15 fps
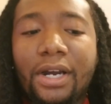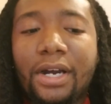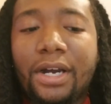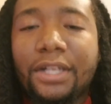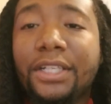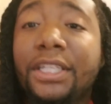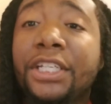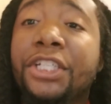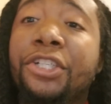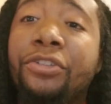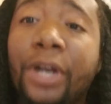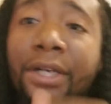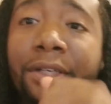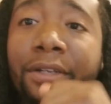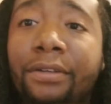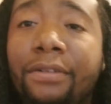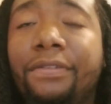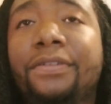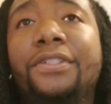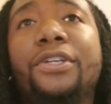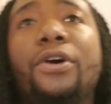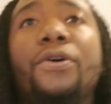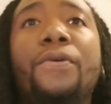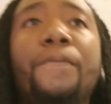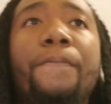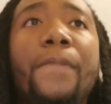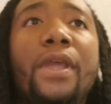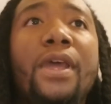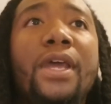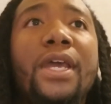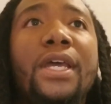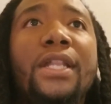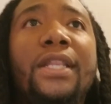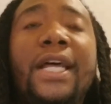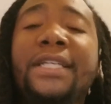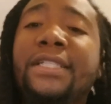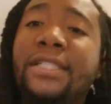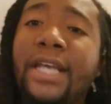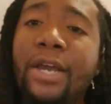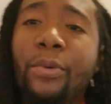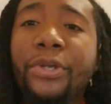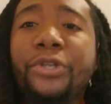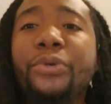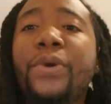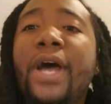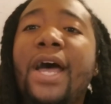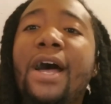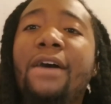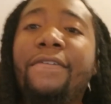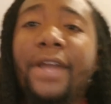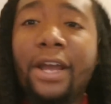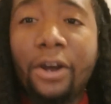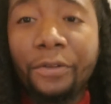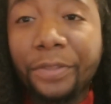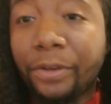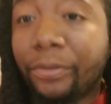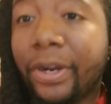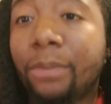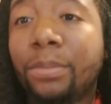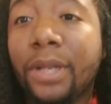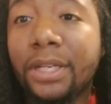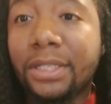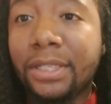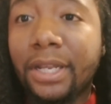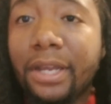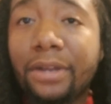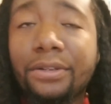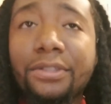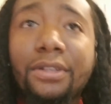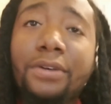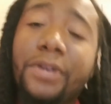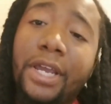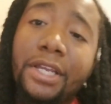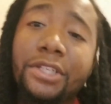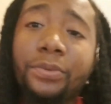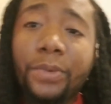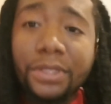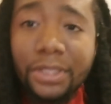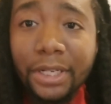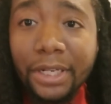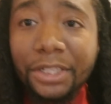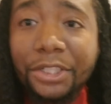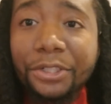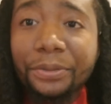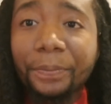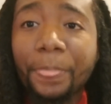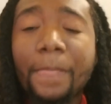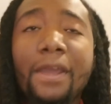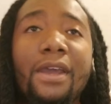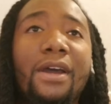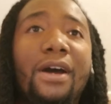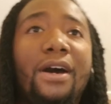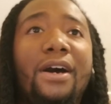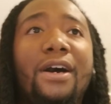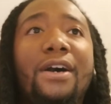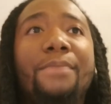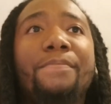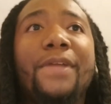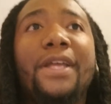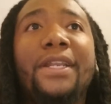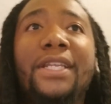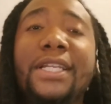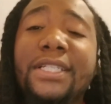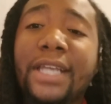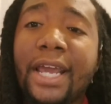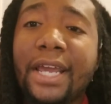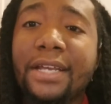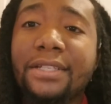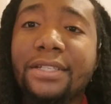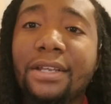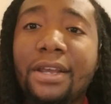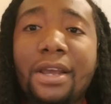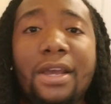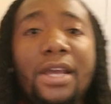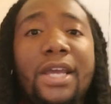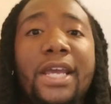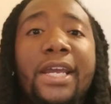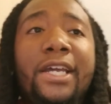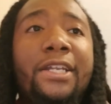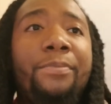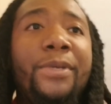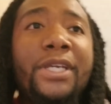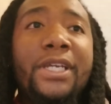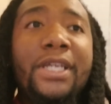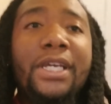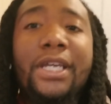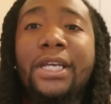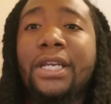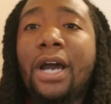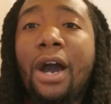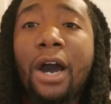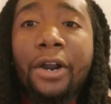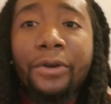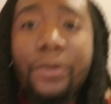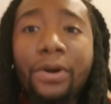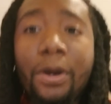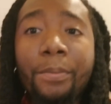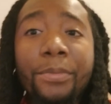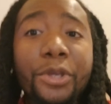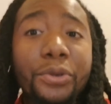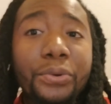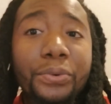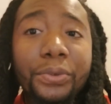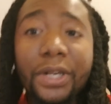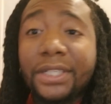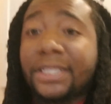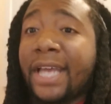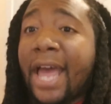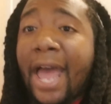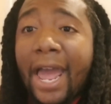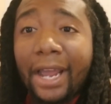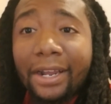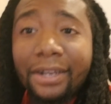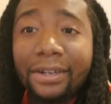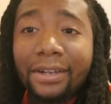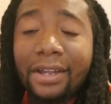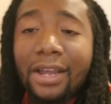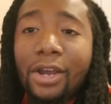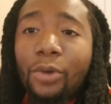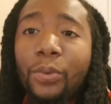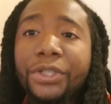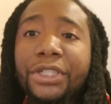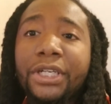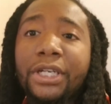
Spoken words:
destructive. So let's say we do have healthy red blood cells. Okay, so what's the issue? In this case, it could be an autoimmune attack, which could